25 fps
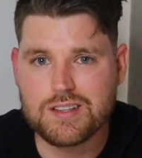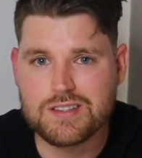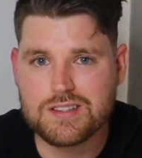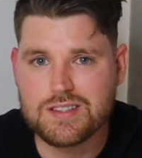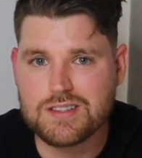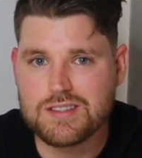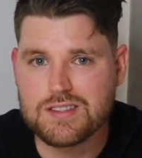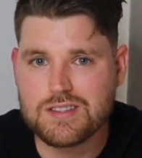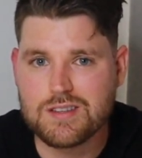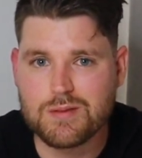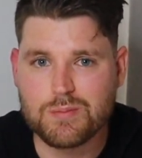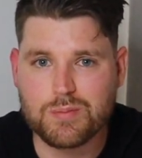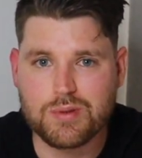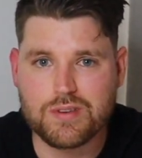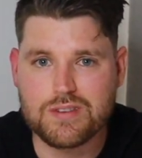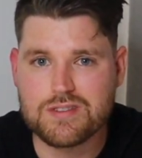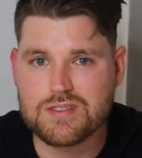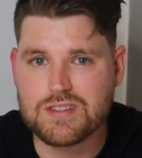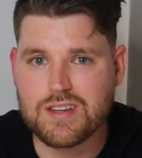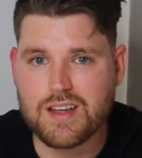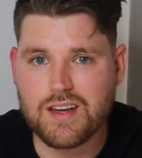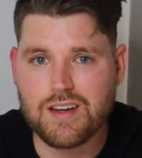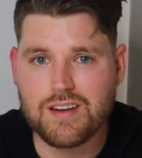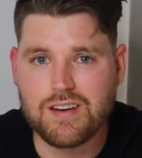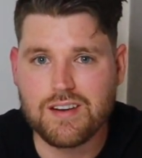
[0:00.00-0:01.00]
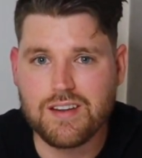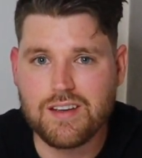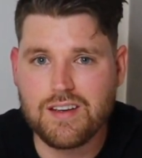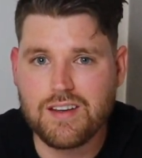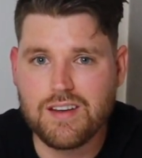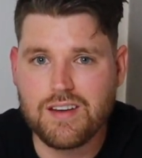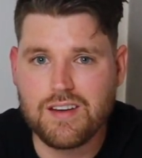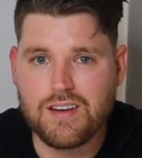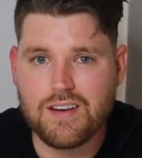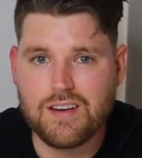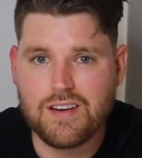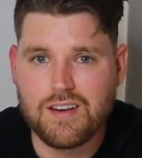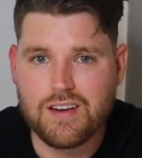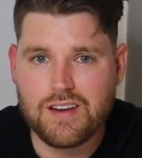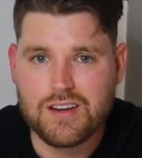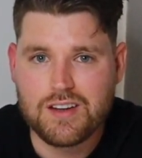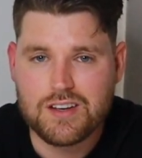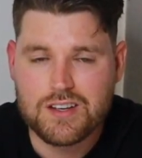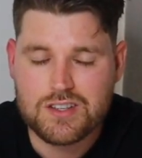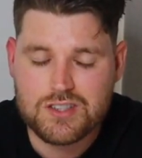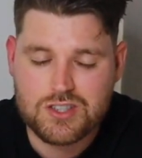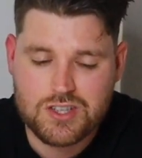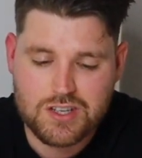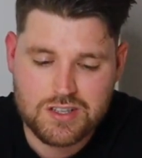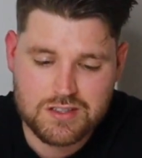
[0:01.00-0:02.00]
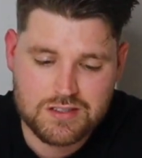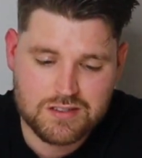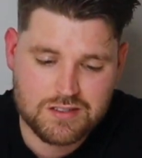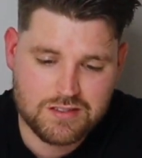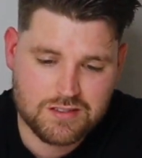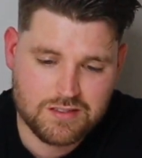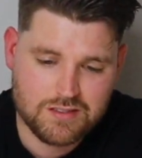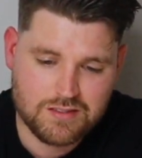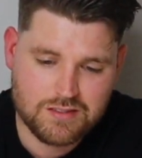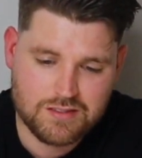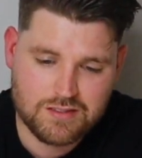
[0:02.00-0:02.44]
It's as simple as that. Just